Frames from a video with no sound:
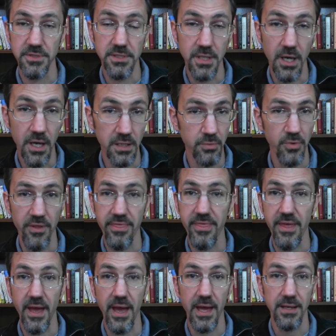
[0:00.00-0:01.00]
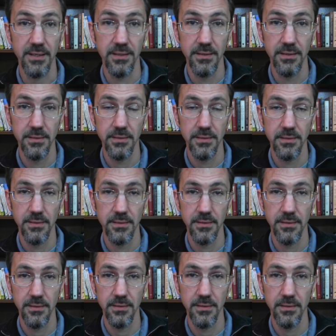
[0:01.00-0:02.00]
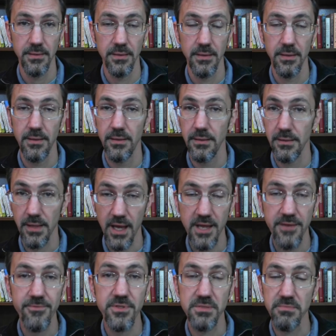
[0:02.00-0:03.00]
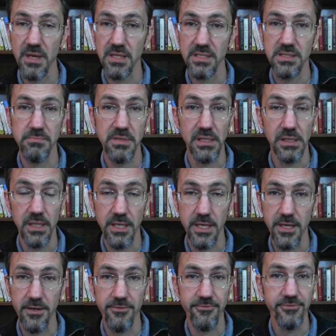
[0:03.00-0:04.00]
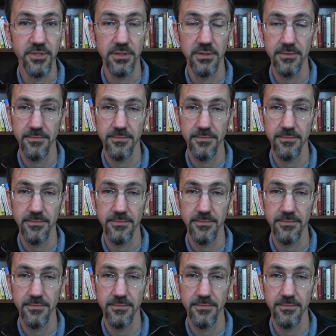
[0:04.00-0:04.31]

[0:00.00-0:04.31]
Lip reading: done with that. Life is meant to be lived.